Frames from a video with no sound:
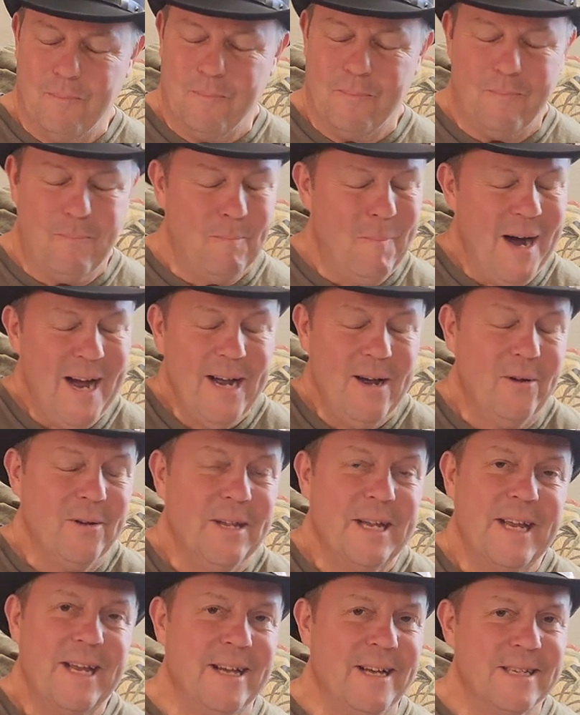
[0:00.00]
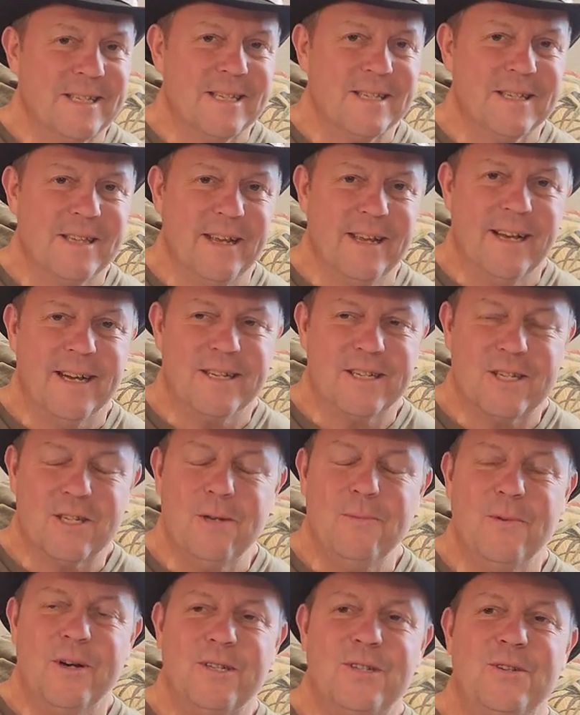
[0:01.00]
my only guess is they got
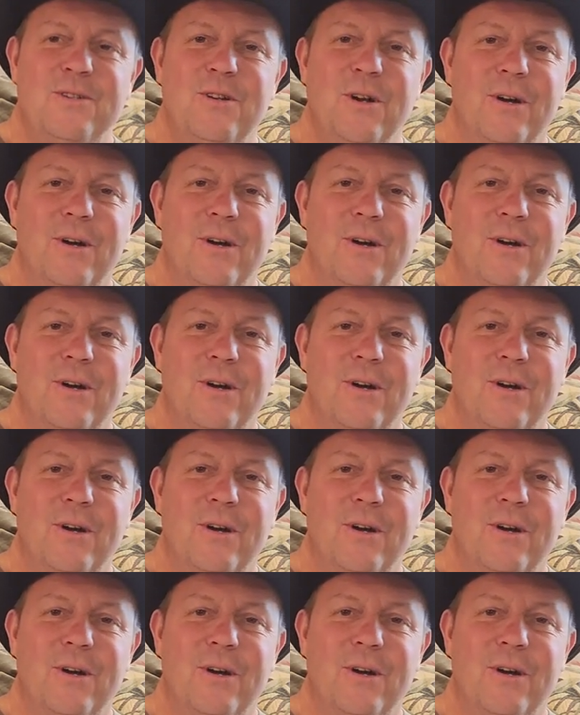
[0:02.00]
so much